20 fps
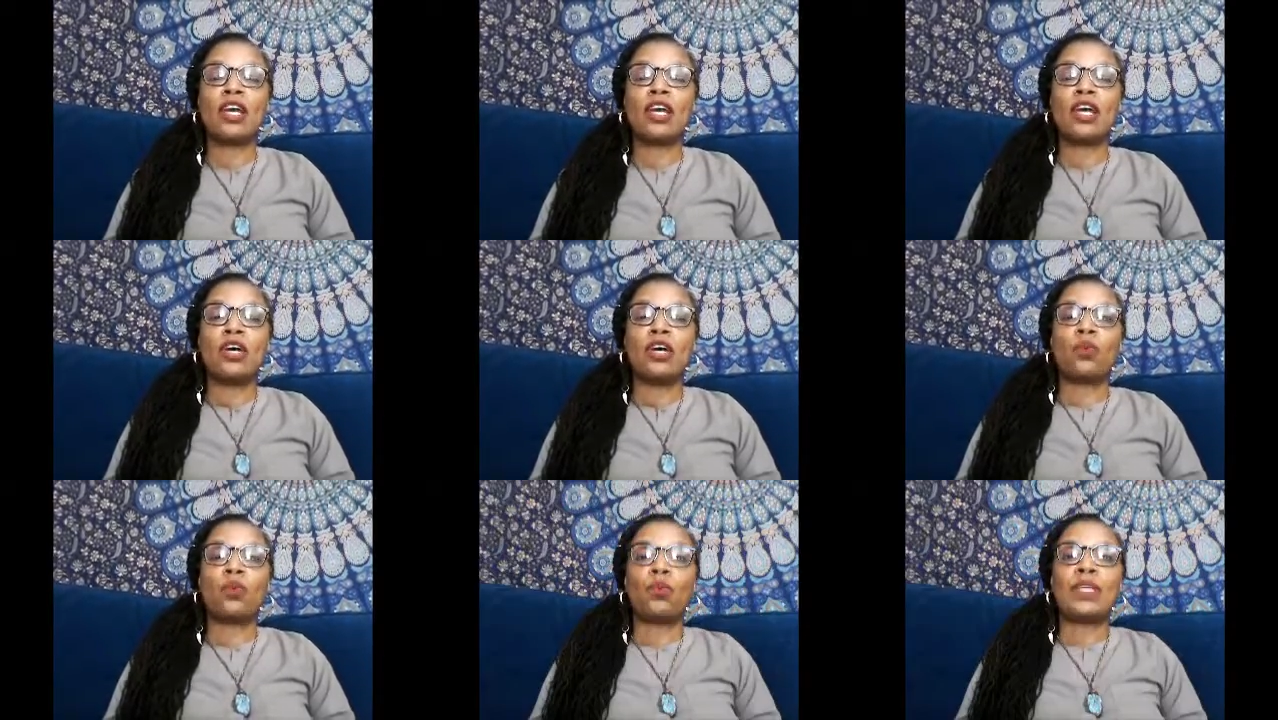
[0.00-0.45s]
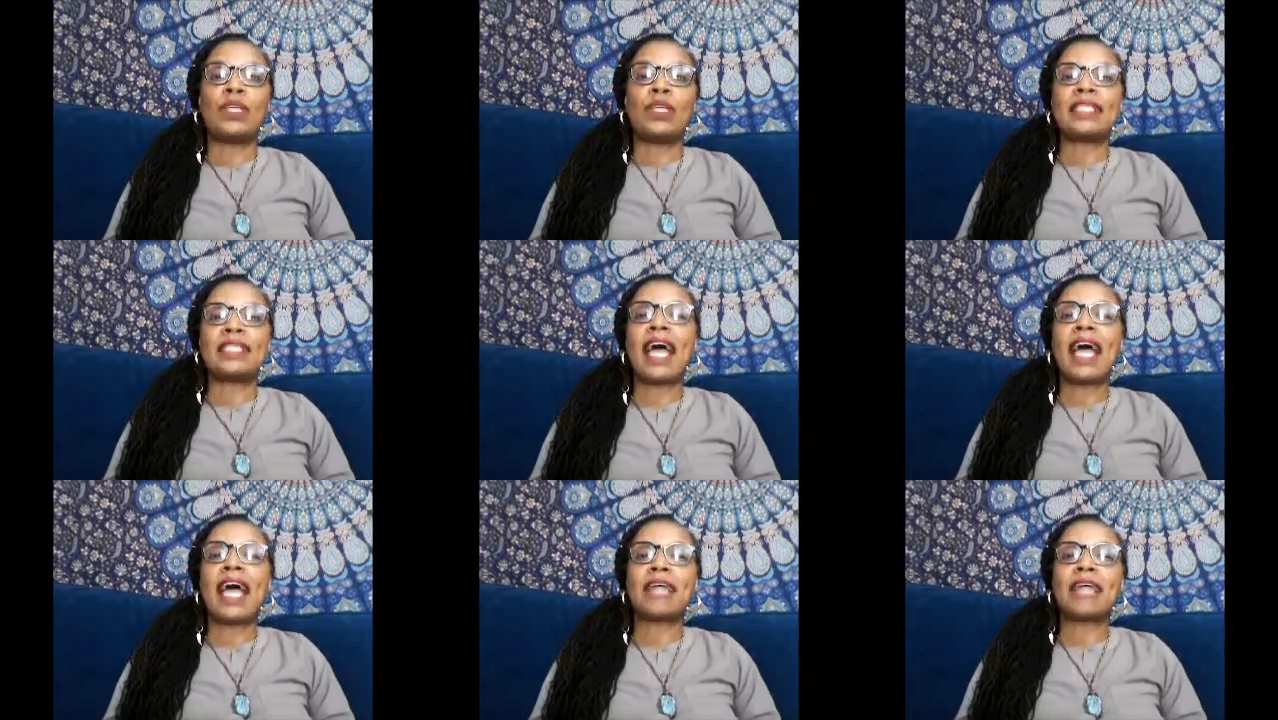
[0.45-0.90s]
what
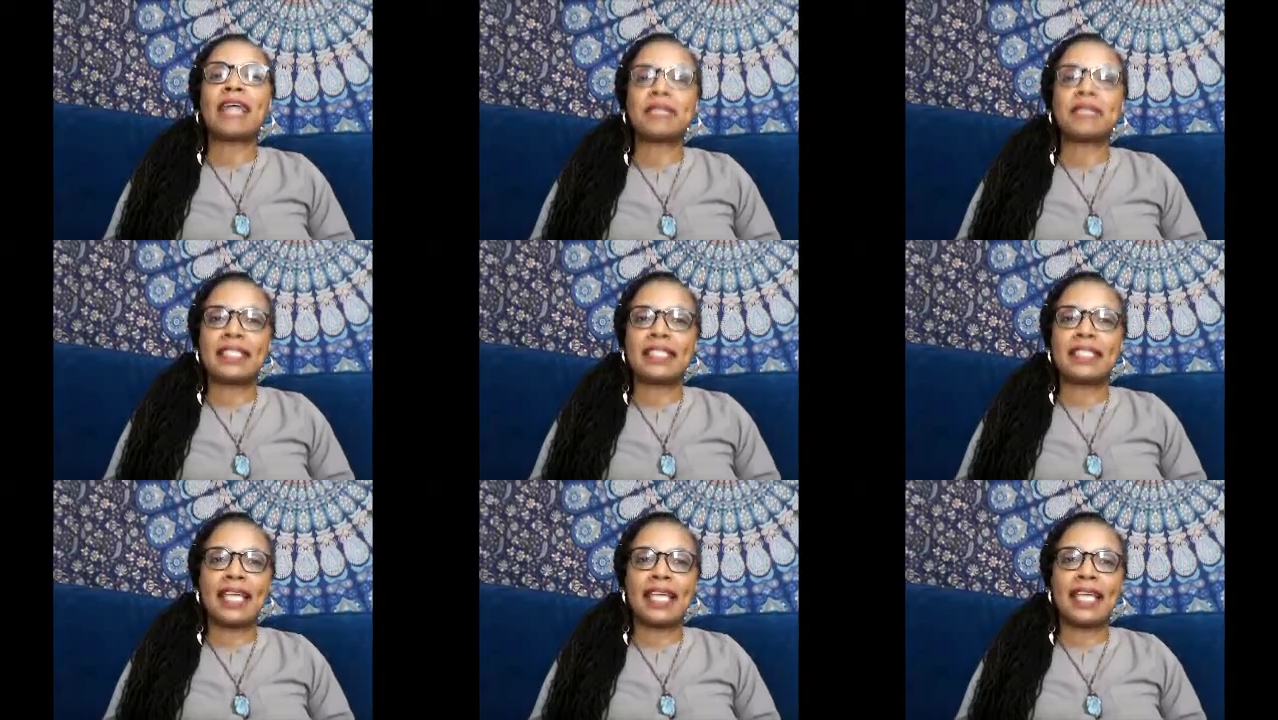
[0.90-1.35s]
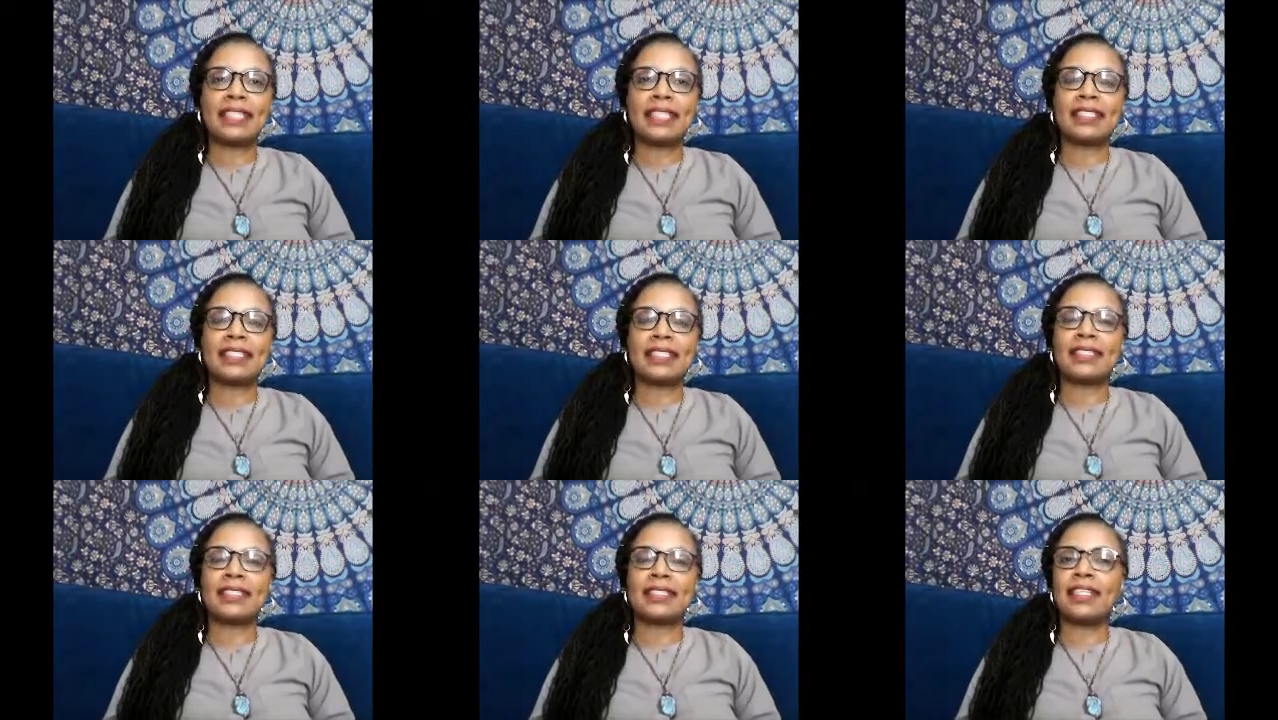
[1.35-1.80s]
types of taste
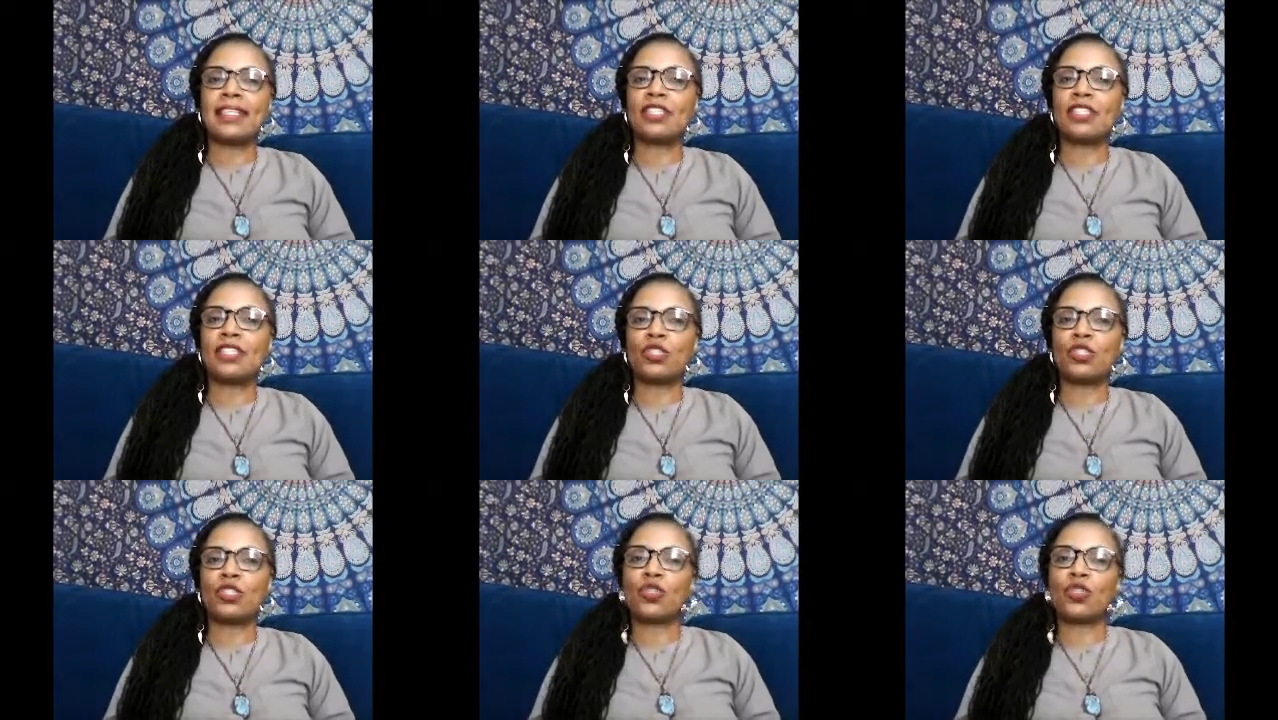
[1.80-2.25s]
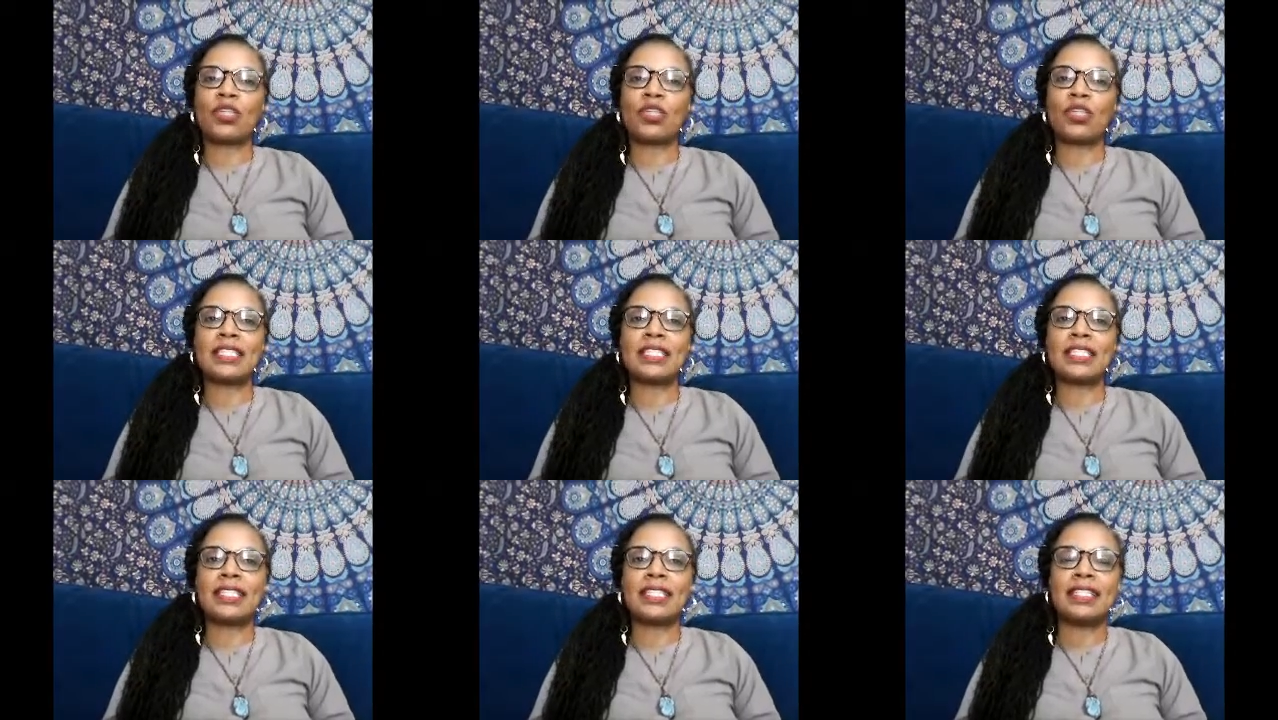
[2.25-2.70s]
is it. Is it
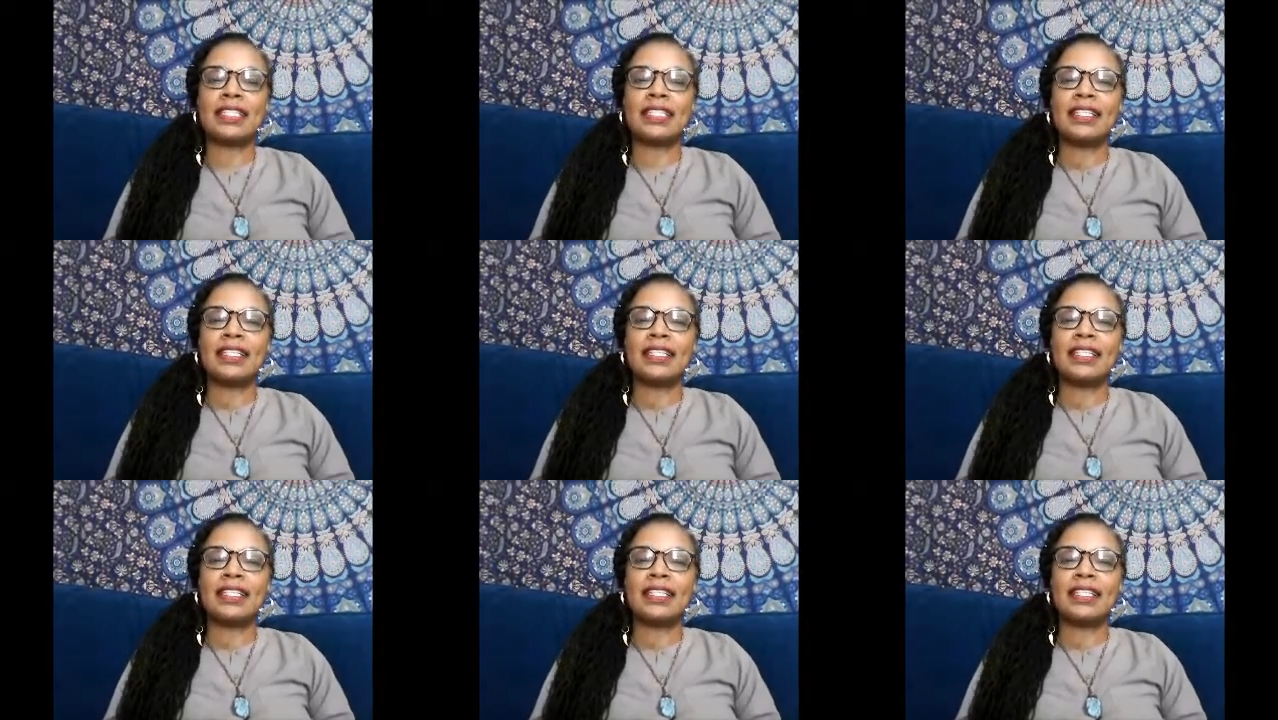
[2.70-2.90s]
salty?